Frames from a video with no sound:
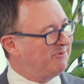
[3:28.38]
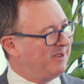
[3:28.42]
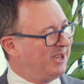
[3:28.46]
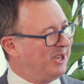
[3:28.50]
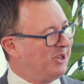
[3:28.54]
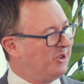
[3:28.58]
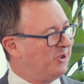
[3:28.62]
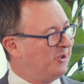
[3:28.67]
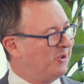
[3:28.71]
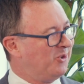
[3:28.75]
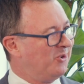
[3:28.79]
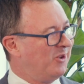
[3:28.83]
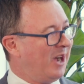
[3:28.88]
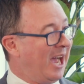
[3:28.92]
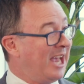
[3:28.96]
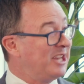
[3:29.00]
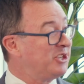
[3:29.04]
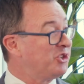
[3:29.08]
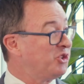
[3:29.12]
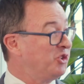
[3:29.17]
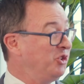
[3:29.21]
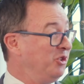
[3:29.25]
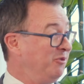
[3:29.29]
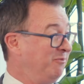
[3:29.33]
we call
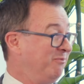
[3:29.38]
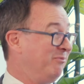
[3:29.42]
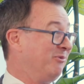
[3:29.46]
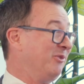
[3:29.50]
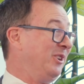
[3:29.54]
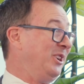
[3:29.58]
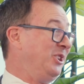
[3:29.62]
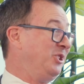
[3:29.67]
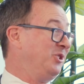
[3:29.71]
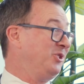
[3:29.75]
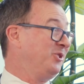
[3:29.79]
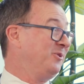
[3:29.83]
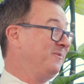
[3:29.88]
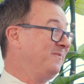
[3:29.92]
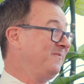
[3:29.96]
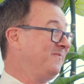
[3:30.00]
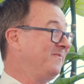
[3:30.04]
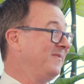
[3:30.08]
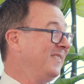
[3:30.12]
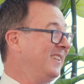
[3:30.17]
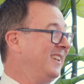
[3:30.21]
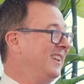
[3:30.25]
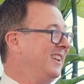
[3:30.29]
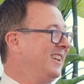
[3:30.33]
assume breach,
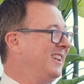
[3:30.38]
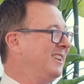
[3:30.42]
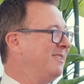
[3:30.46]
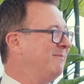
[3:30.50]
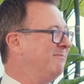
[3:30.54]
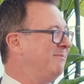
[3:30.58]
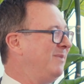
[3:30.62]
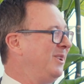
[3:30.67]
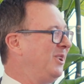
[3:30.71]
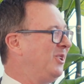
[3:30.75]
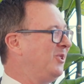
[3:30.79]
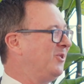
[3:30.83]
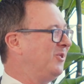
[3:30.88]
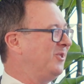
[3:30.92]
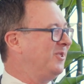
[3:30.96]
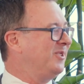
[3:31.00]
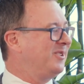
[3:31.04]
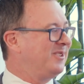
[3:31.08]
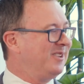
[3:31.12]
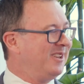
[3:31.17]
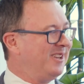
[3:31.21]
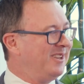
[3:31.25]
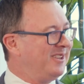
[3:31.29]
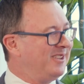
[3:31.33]

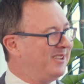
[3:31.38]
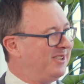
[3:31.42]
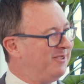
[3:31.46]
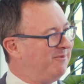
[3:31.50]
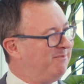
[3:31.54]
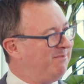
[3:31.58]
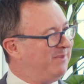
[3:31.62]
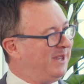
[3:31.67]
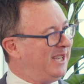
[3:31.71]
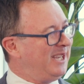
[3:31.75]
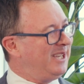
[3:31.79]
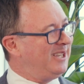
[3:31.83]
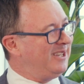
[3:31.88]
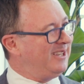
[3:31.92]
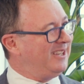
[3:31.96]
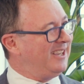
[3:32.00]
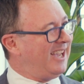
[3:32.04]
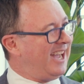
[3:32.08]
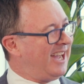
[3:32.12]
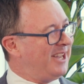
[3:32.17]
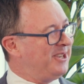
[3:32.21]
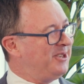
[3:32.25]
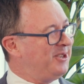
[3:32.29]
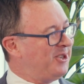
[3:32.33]
because the big
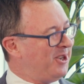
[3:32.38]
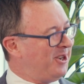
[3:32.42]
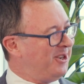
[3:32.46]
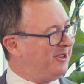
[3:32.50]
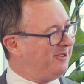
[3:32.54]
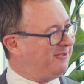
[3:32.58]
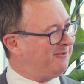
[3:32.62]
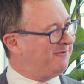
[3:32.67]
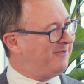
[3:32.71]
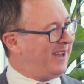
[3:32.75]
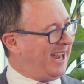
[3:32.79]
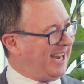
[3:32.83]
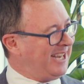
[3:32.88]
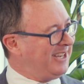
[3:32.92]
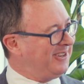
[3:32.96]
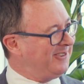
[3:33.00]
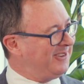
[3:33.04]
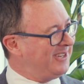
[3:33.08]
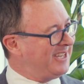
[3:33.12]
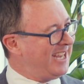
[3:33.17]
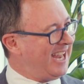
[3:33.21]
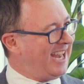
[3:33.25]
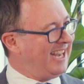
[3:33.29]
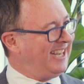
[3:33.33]
unknown factor
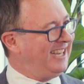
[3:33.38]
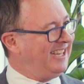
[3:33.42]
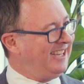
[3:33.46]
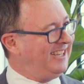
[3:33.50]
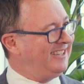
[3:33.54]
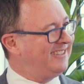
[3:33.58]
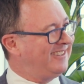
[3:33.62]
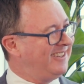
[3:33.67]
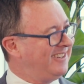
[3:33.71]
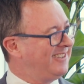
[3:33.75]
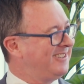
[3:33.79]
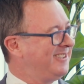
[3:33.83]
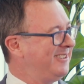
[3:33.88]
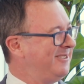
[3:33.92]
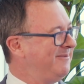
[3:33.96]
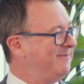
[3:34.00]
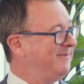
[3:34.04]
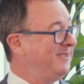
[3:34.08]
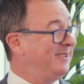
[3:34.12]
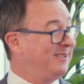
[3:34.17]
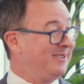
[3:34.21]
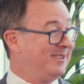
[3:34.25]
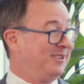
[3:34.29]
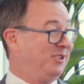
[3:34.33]
in any
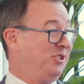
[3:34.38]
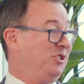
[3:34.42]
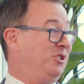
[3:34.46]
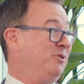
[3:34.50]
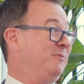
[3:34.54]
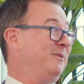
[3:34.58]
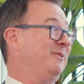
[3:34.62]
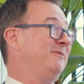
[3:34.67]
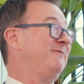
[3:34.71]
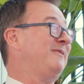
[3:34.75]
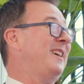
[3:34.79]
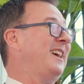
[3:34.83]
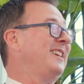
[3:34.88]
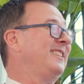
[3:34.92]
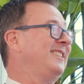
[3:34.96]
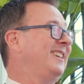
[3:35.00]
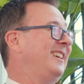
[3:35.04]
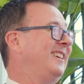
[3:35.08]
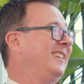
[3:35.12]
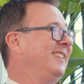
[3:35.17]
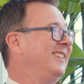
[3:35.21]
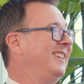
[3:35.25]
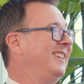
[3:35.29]
system is the human factor.